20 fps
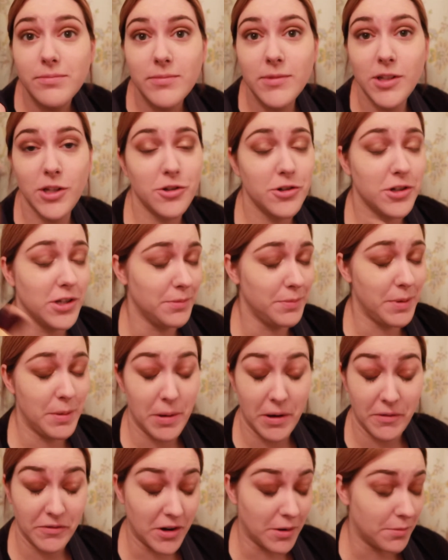Usually
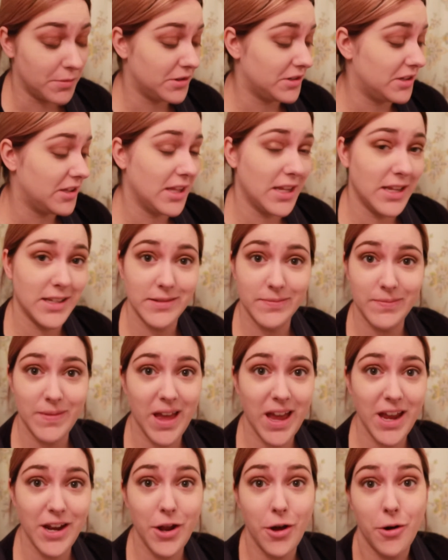people have numbers of these.
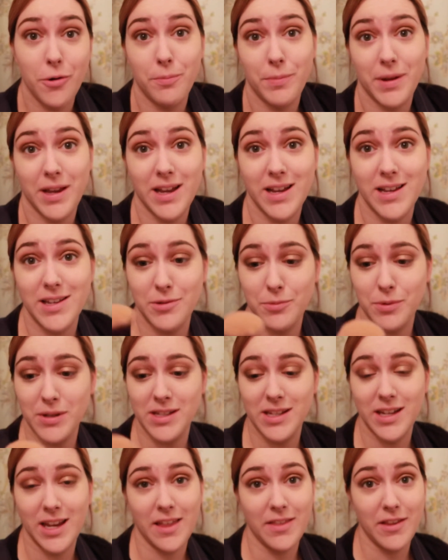I don't, because
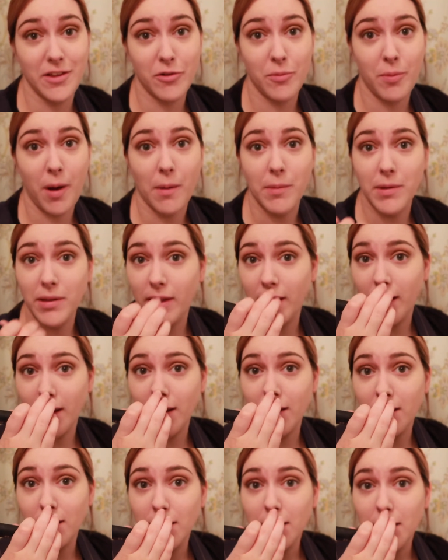once again, these are probably
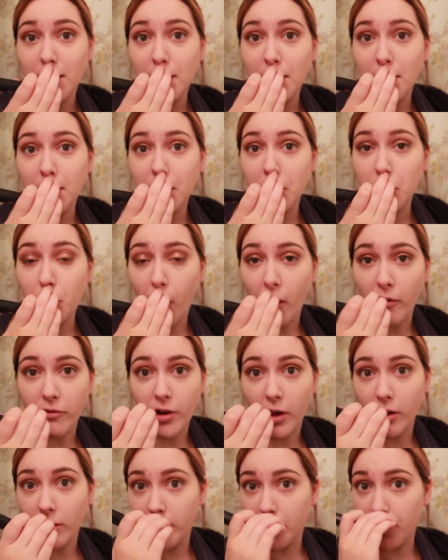like
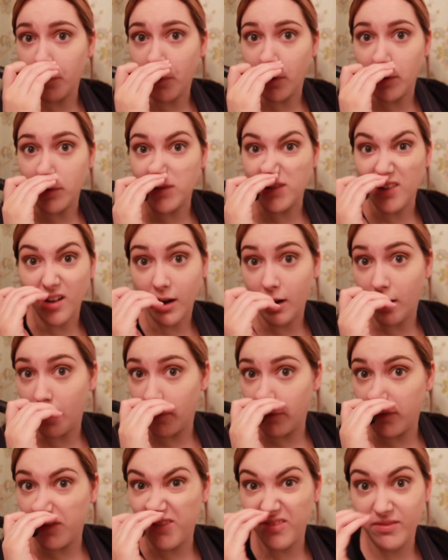$12 ones
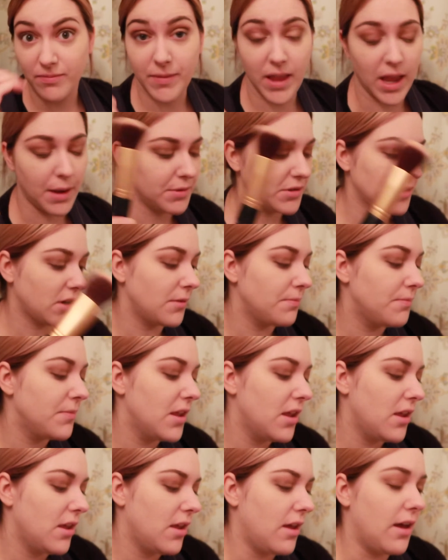off Amazon.
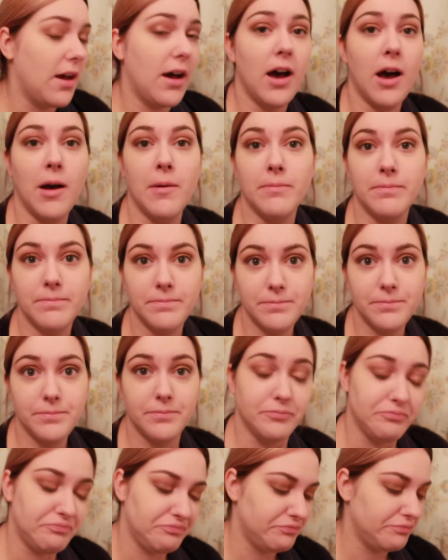
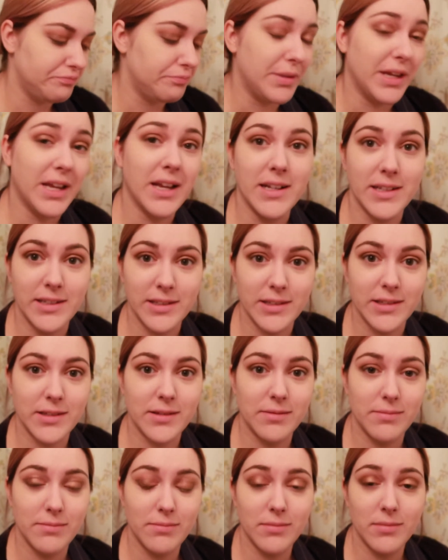Because
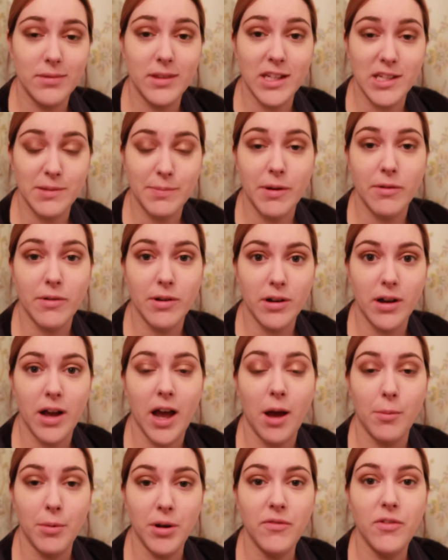let's be real,
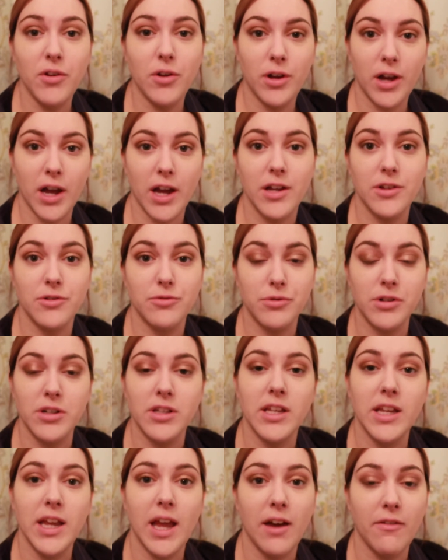how many of you guys
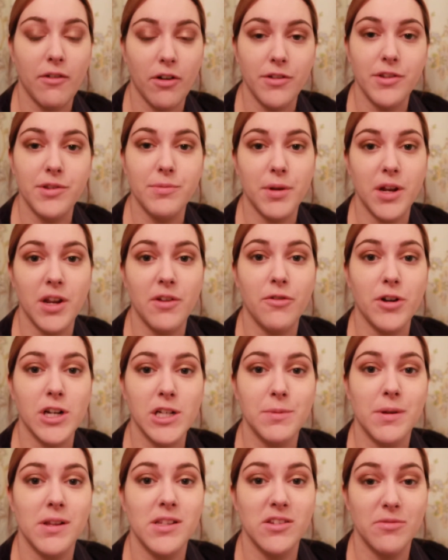really have all this money for
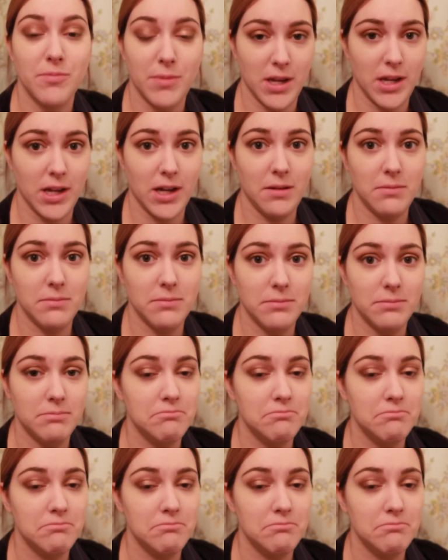expensive makeup?